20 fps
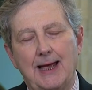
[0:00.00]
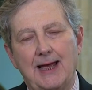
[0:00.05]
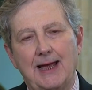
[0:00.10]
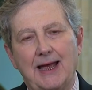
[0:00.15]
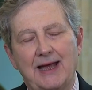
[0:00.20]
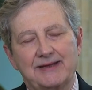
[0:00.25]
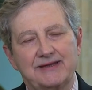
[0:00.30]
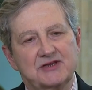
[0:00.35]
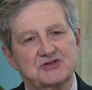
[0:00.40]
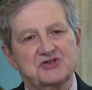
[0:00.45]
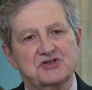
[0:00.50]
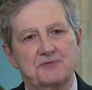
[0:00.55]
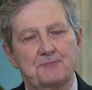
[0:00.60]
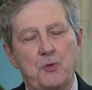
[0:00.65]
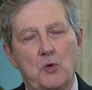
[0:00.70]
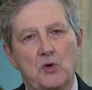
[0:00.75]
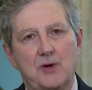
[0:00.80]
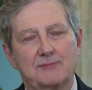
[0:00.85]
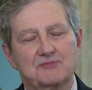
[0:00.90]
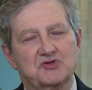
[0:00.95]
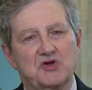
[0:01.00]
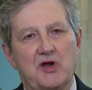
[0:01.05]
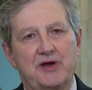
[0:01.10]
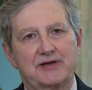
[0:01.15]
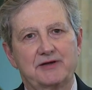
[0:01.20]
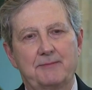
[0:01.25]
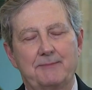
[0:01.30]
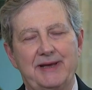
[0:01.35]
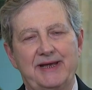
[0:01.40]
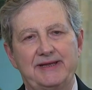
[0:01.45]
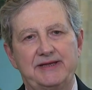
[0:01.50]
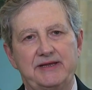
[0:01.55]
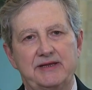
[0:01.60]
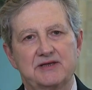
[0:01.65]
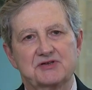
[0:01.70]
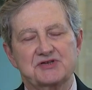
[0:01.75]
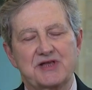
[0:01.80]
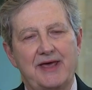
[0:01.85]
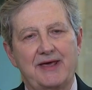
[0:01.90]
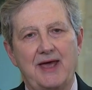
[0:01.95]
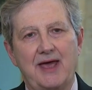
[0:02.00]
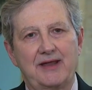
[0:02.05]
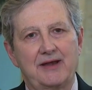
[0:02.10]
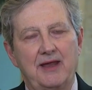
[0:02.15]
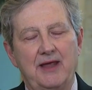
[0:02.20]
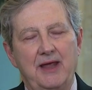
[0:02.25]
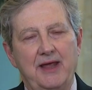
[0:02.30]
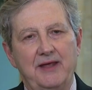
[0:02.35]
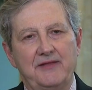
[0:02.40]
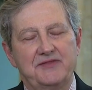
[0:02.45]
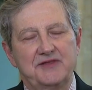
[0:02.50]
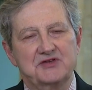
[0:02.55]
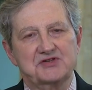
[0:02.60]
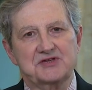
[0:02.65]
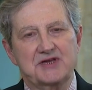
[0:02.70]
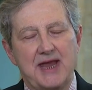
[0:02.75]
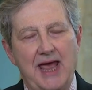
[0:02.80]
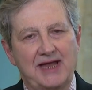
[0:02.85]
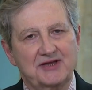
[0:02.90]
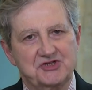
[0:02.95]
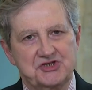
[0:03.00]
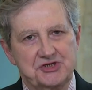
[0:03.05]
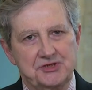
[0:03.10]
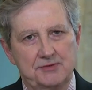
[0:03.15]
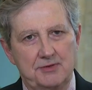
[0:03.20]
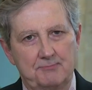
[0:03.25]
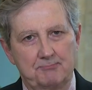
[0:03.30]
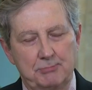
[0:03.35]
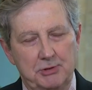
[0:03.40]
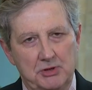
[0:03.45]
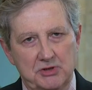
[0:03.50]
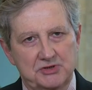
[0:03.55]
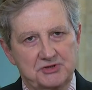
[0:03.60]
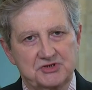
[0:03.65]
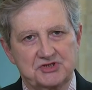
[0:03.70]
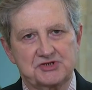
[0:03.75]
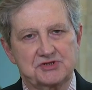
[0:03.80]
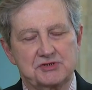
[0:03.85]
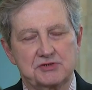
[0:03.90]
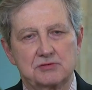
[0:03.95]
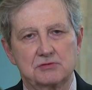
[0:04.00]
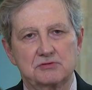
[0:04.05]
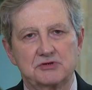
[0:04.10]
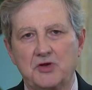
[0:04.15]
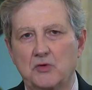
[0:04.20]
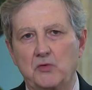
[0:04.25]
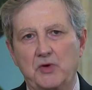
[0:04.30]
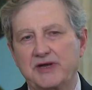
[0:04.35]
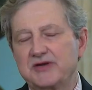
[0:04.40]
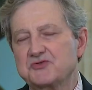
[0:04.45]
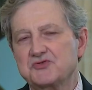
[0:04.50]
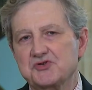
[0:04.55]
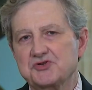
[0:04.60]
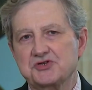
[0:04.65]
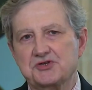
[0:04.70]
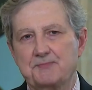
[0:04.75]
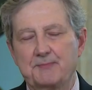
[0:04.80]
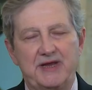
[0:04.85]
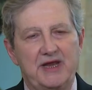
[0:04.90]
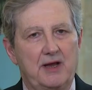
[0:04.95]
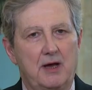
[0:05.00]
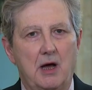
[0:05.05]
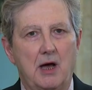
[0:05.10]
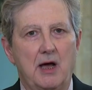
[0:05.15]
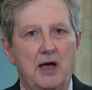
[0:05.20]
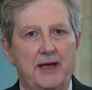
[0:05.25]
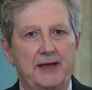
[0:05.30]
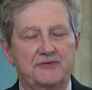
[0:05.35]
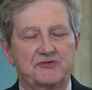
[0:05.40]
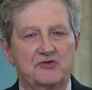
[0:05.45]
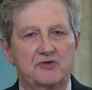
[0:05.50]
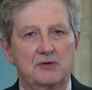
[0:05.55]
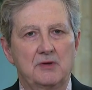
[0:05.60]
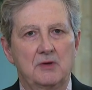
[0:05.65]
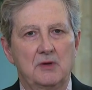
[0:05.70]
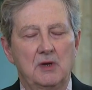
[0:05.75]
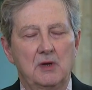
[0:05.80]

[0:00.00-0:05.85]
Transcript: I, I guess the point I'm trying to make is I, I, these gotcha books don't interest me a lot.